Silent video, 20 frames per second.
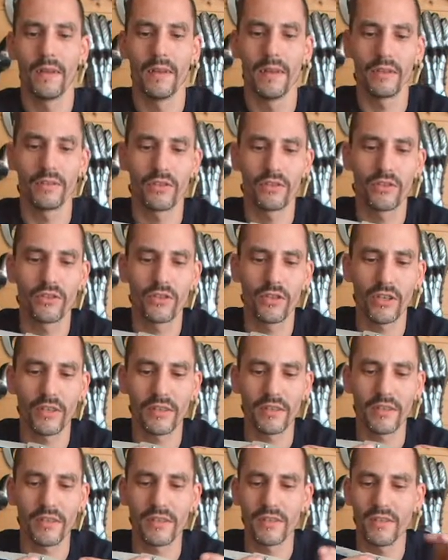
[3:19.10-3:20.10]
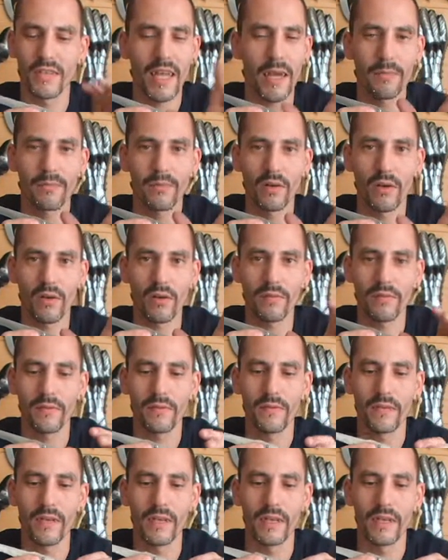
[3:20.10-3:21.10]
It just snapped off,
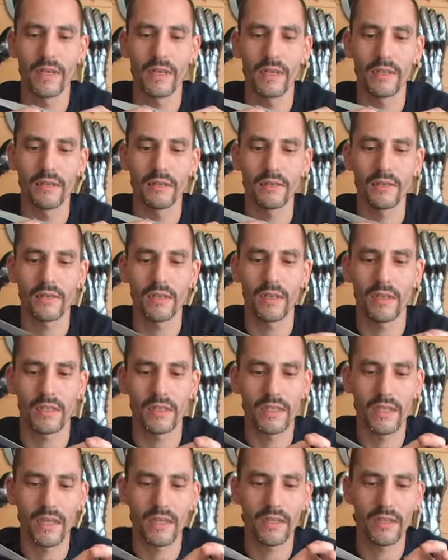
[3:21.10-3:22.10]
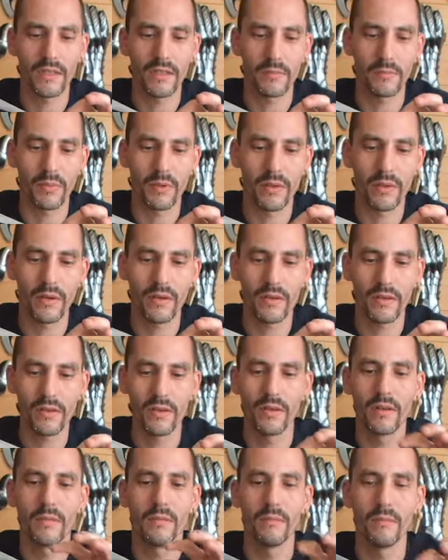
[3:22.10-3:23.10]
and I cut it apart,
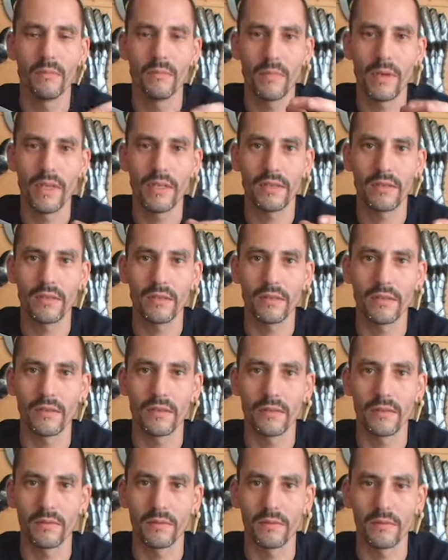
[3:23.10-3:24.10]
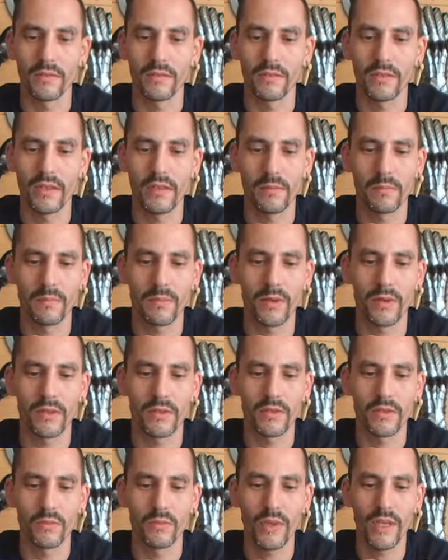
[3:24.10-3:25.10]
made the steel
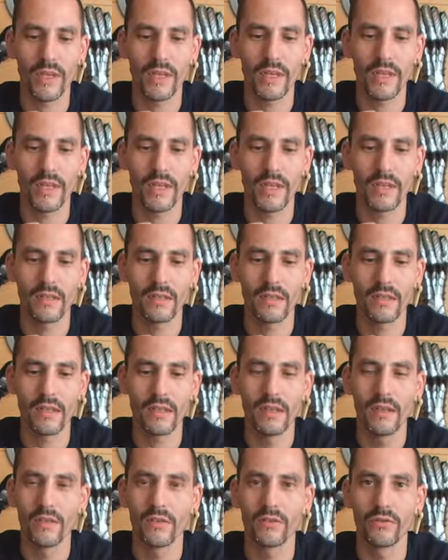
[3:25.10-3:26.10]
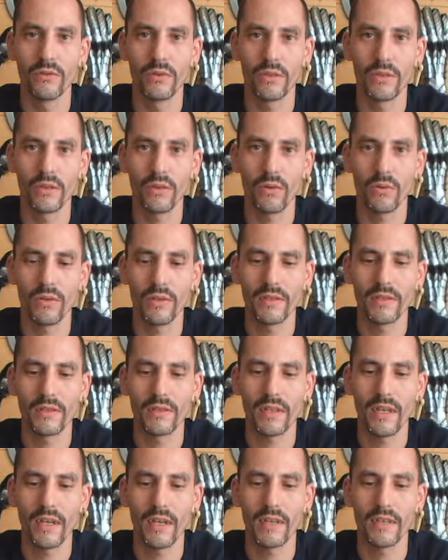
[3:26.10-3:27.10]
parts weak again, drill the hole
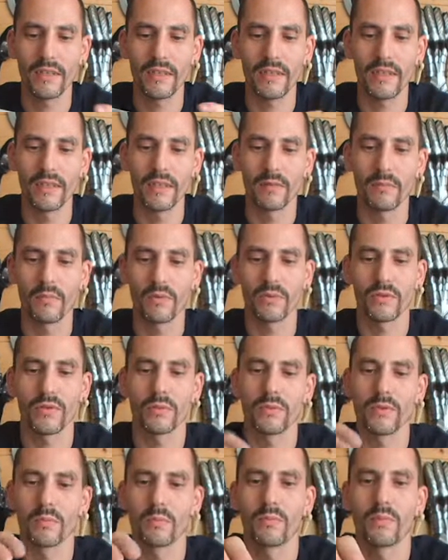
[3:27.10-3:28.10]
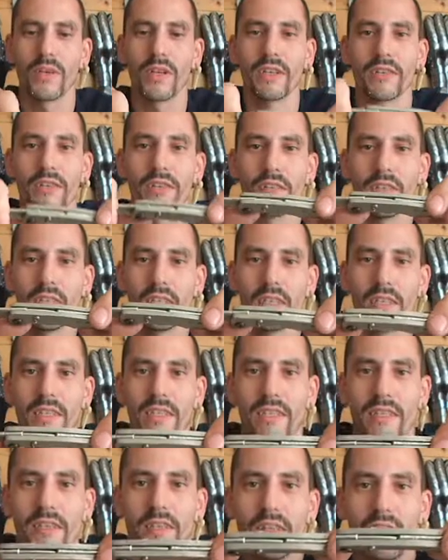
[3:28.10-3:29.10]
inside and put some spring steel
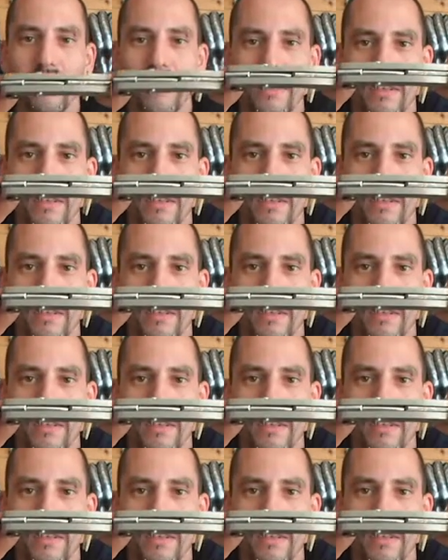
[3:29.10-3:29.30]
in there.